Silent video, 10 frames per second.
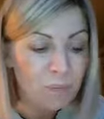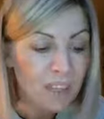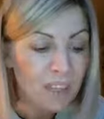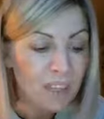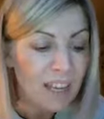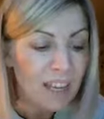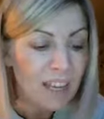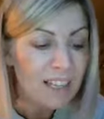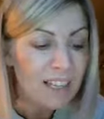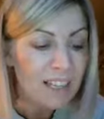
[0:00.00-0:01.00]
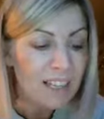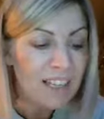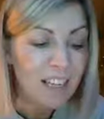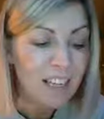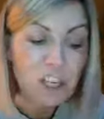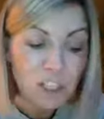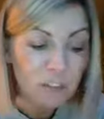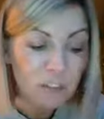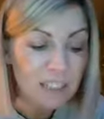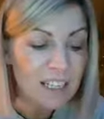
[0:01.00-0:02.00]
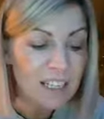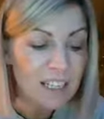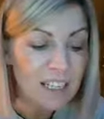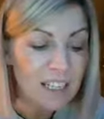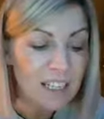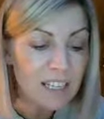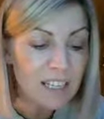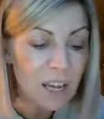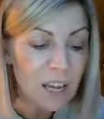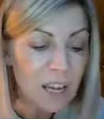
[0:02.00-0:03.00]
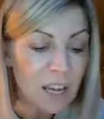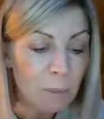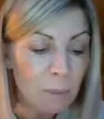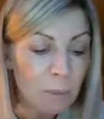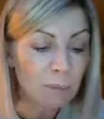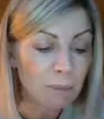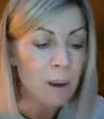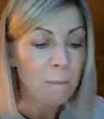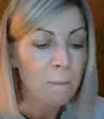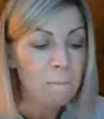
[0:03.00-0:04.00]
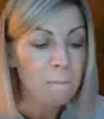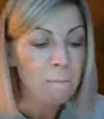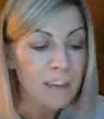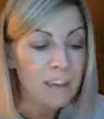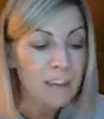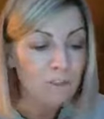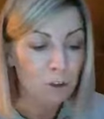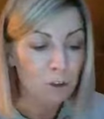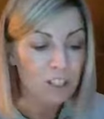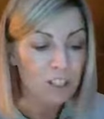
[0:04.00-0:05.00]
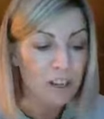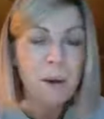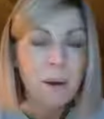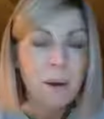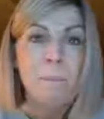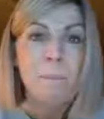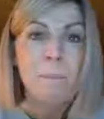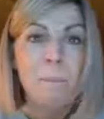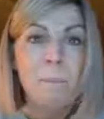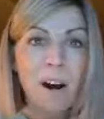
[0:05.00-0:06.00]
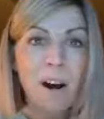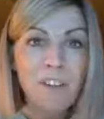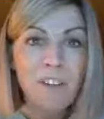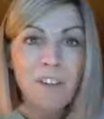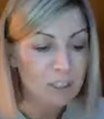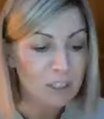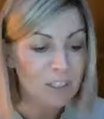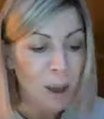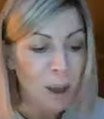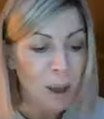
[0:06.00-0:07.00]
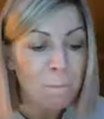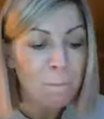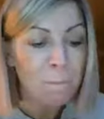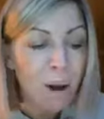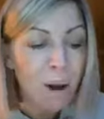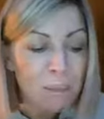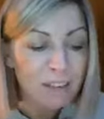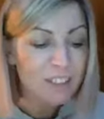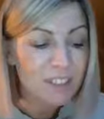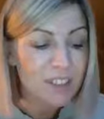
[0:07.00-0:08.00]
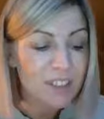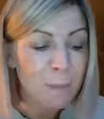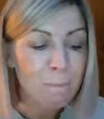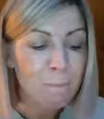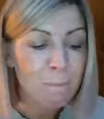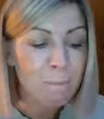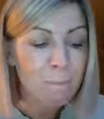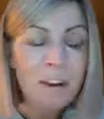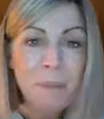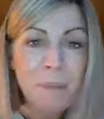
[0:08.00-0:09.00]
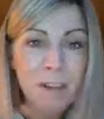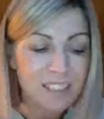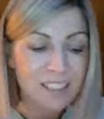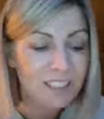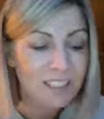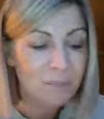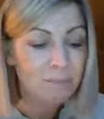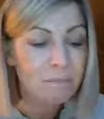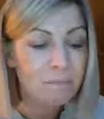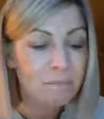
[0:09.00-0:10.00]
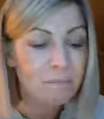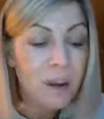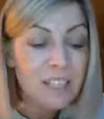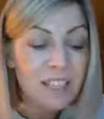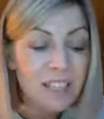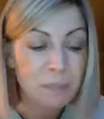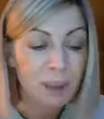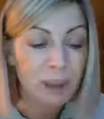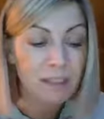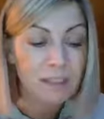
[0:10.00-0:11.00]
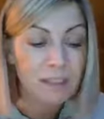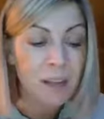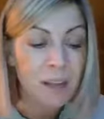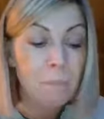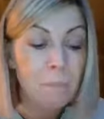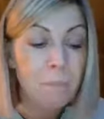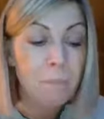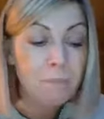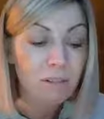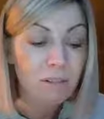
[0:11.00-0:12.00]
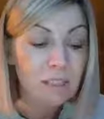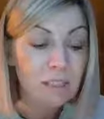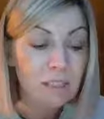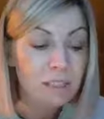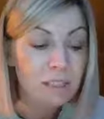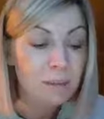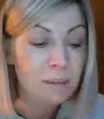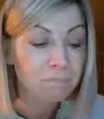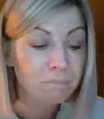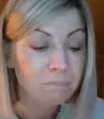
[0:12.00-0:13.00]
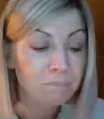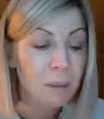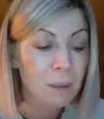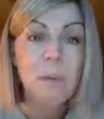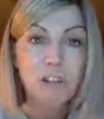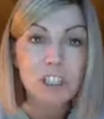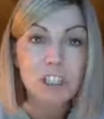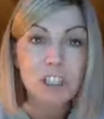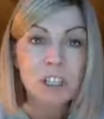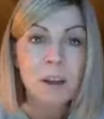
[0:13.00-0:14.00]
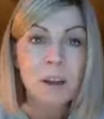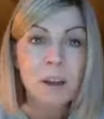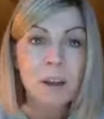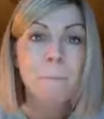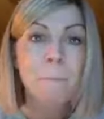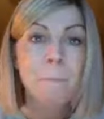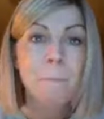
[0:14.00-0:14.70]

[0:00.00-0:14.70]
Learning not to feel guilty by putting me first, my values, my beliefs, my boundaries, my self-respect, my morals, my courage, my bravery.